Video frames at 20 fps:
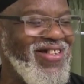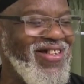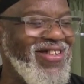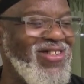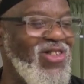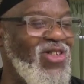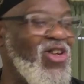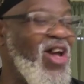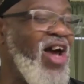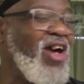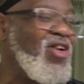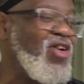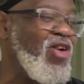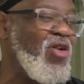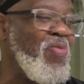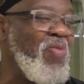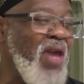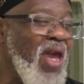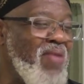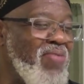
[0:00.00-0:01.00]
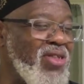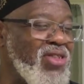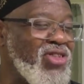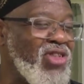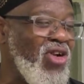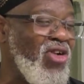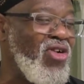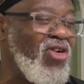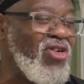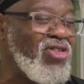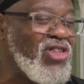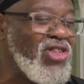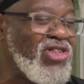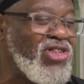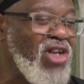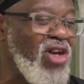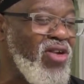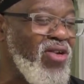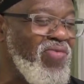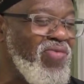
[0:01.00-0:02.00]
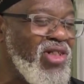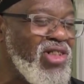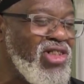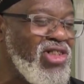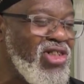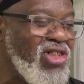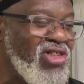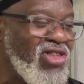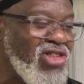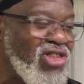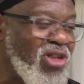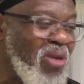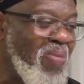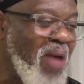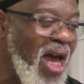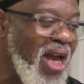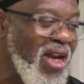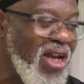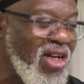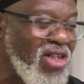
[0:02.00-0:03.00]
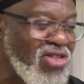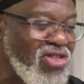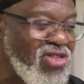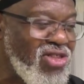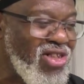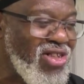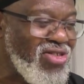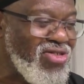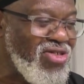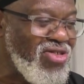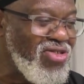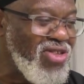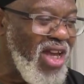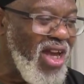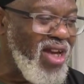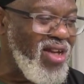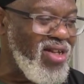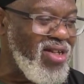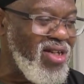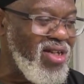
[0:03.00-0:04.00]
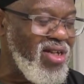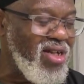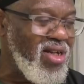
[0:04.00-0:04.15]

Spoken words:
and you're not going to be able to turn on the television and somebody else tell you that.